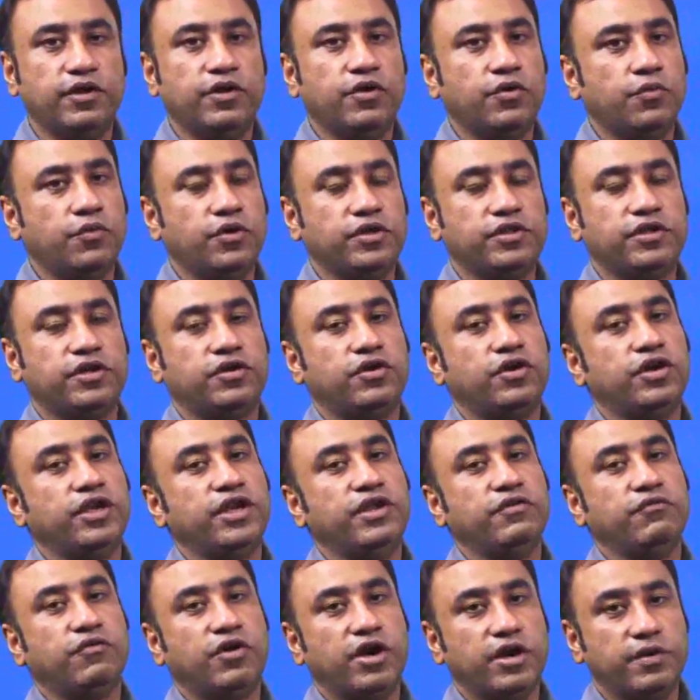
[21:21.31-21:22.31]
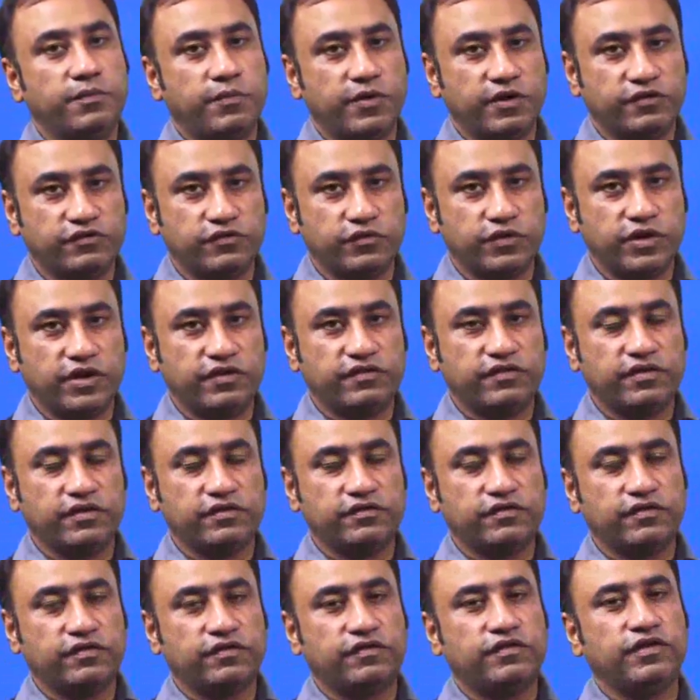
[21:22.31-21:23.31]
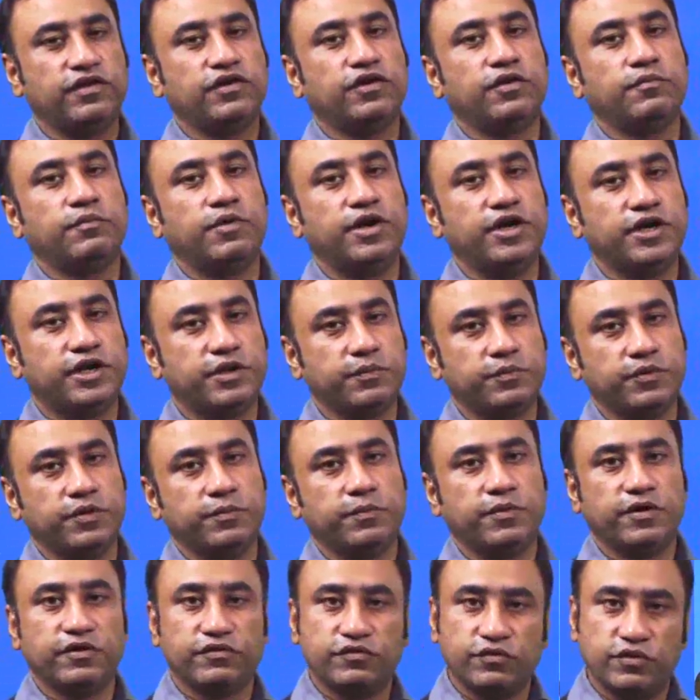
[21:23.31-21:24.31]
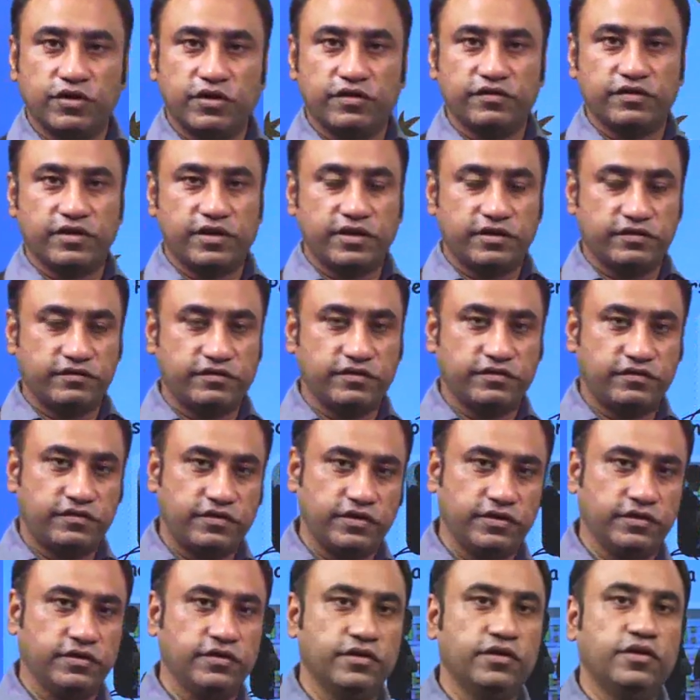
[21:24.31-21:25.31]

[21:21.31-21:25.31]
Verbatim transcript: whether only one persona is existing or multiple personas are existing.